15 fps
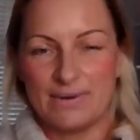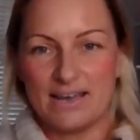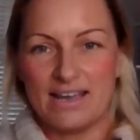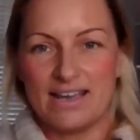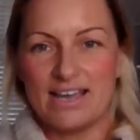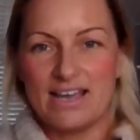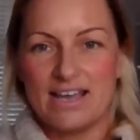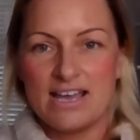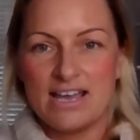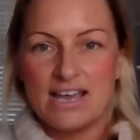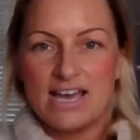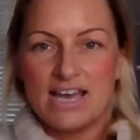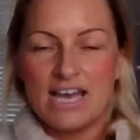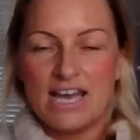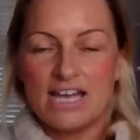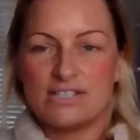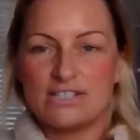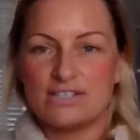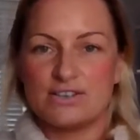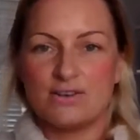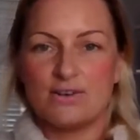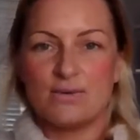Okay,
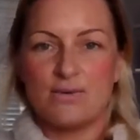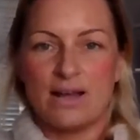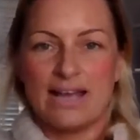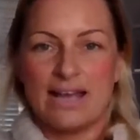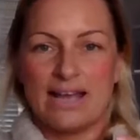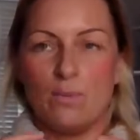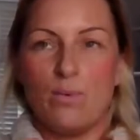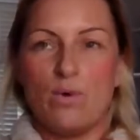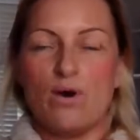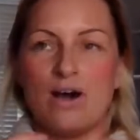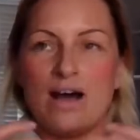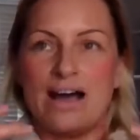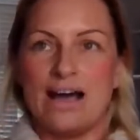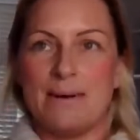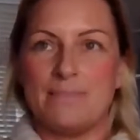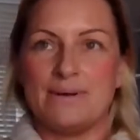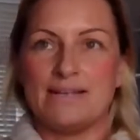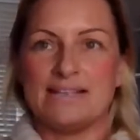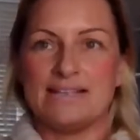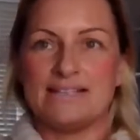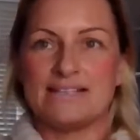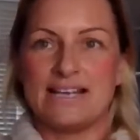and so what
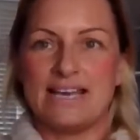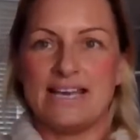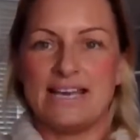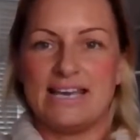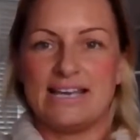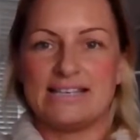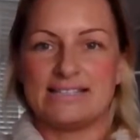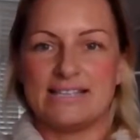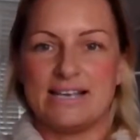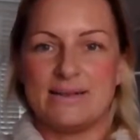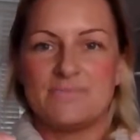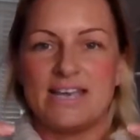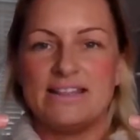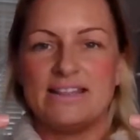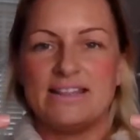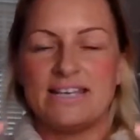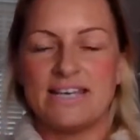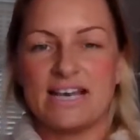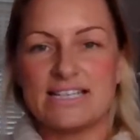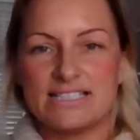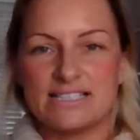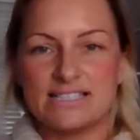happens is in the
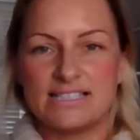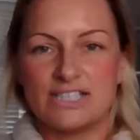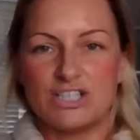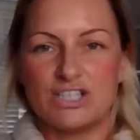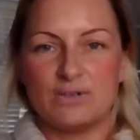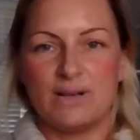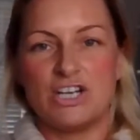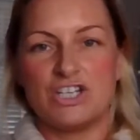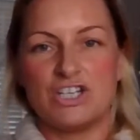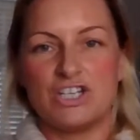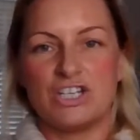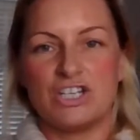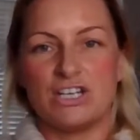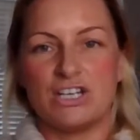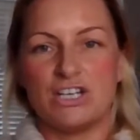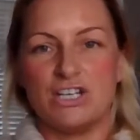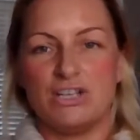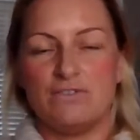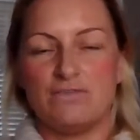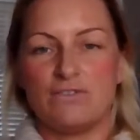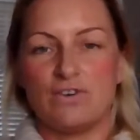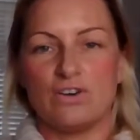ideal situation,
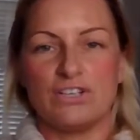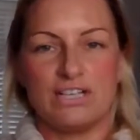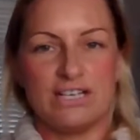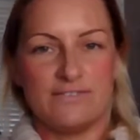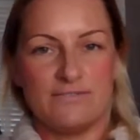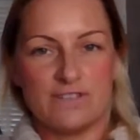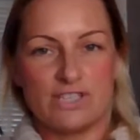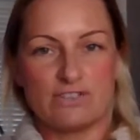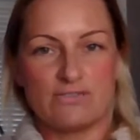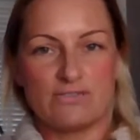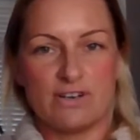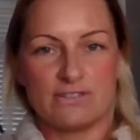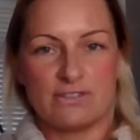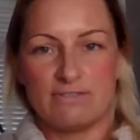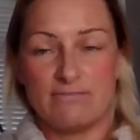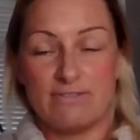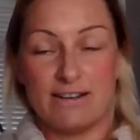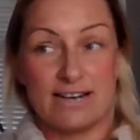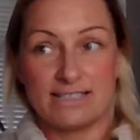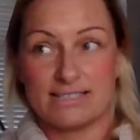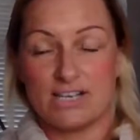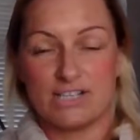you've got your living stress, the
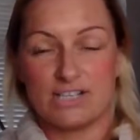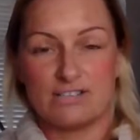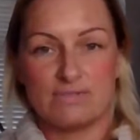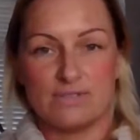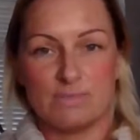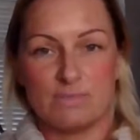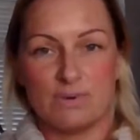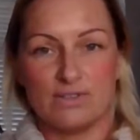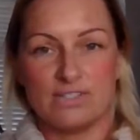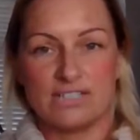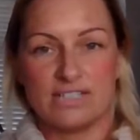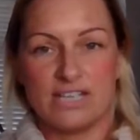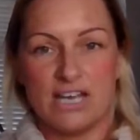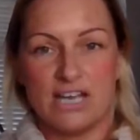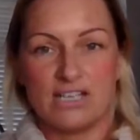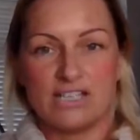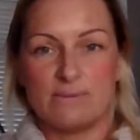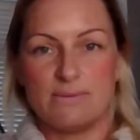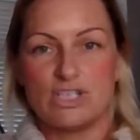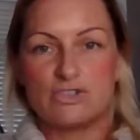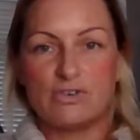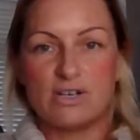relaxation response,
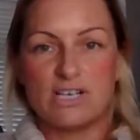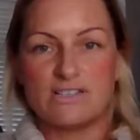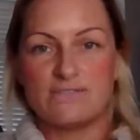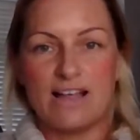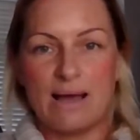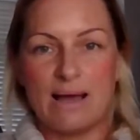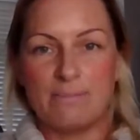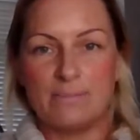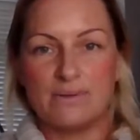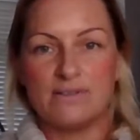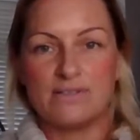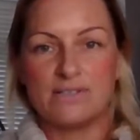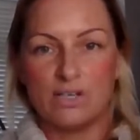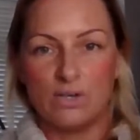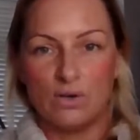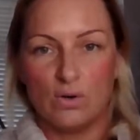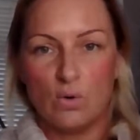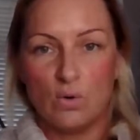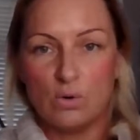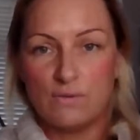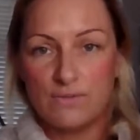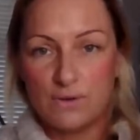something stressful happens,
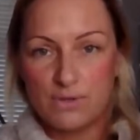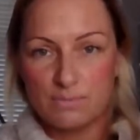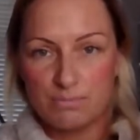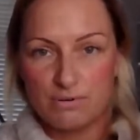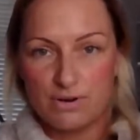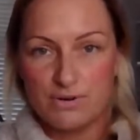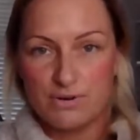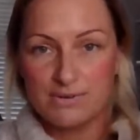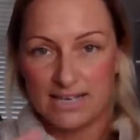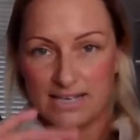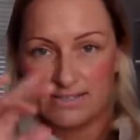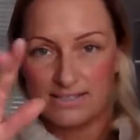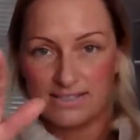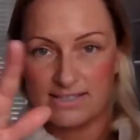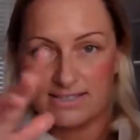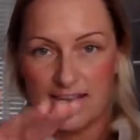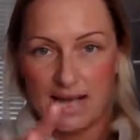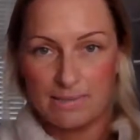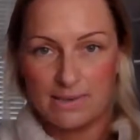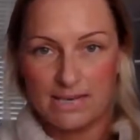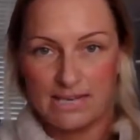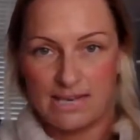all of those processes
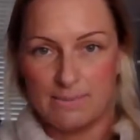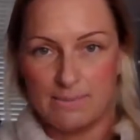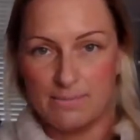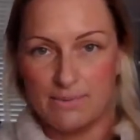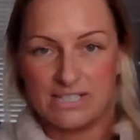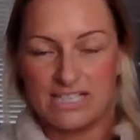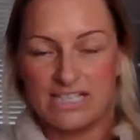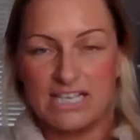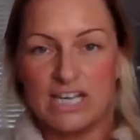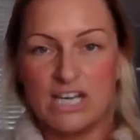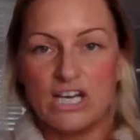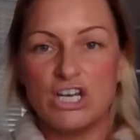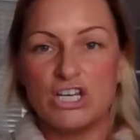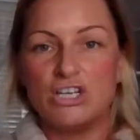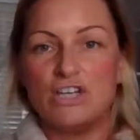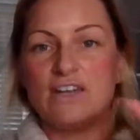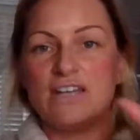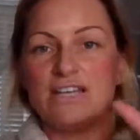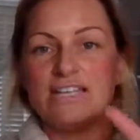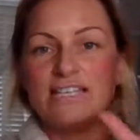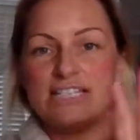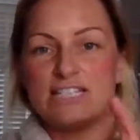happen in your body. You
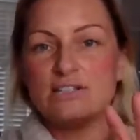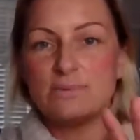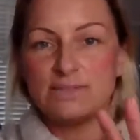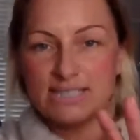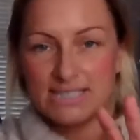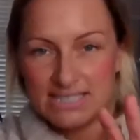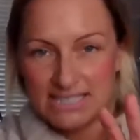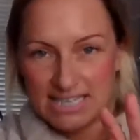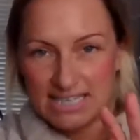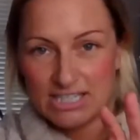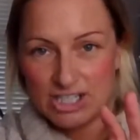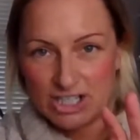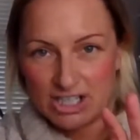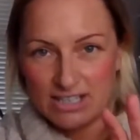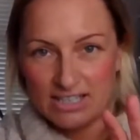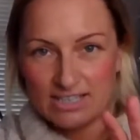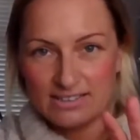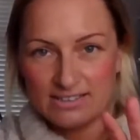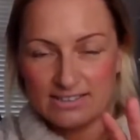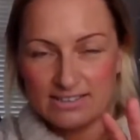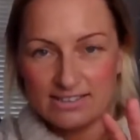then deal with the danger,